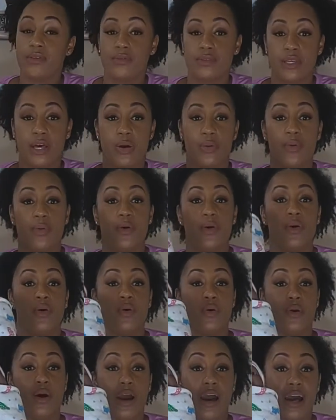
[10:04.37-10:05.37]
So
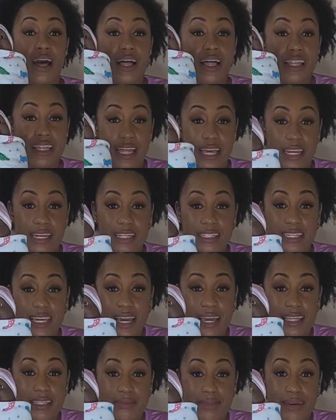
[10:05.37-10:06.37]
a lot of the
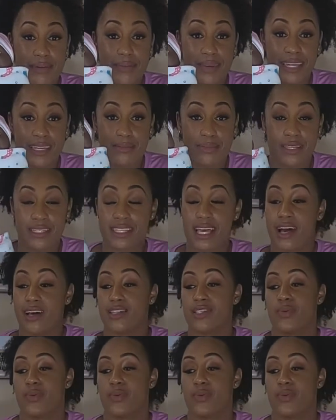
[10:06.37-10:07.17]
times my babies,